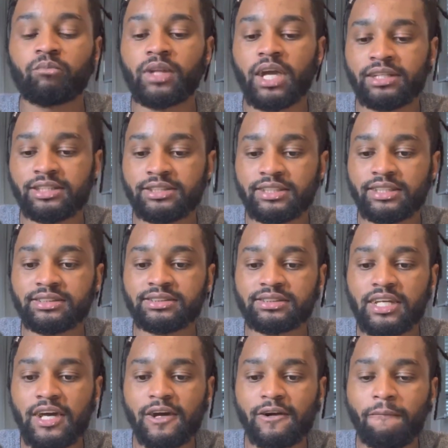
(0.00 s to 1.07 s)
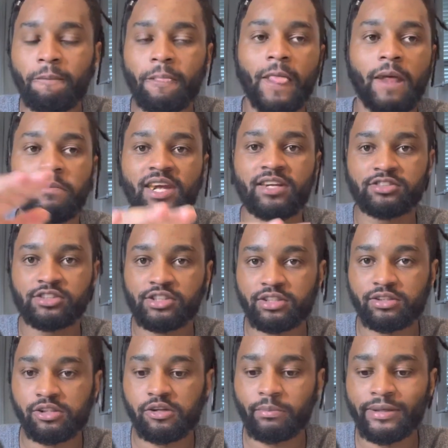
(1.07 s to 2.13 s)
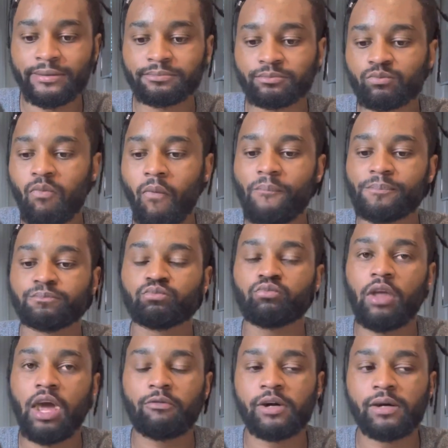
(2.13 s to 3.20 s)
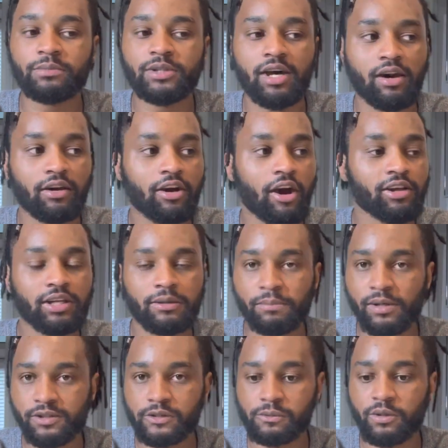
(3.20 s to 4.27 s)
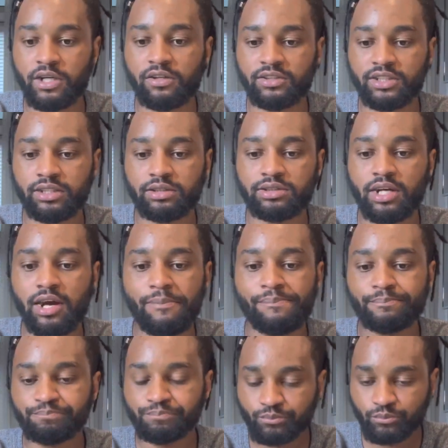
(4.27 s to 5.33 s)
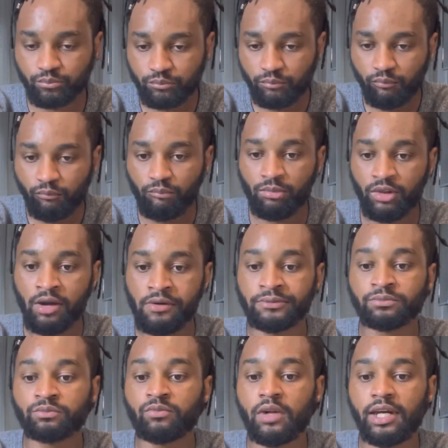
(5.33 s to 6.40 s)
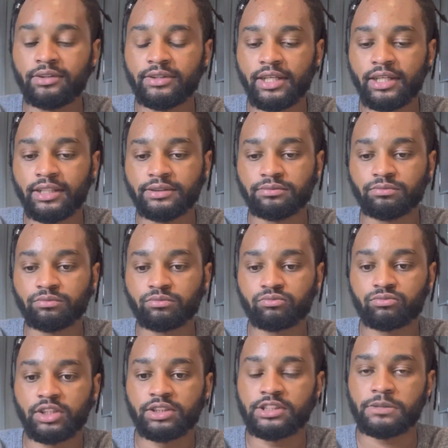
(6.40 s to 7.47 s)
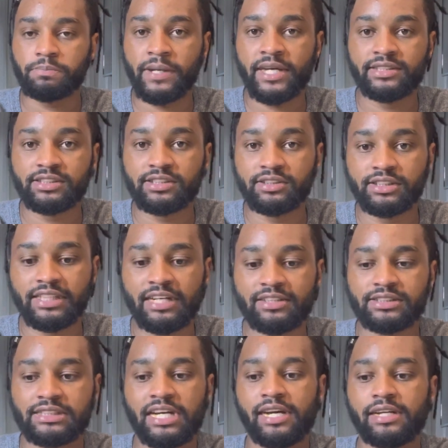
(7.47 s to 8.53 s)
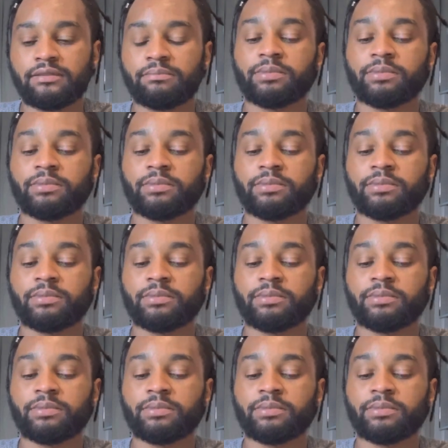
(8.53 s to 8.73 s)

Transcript: I did the inside, I pan seared it a little bit. I rubbed the garlic butter spread on the inside and then just pan seared the outside.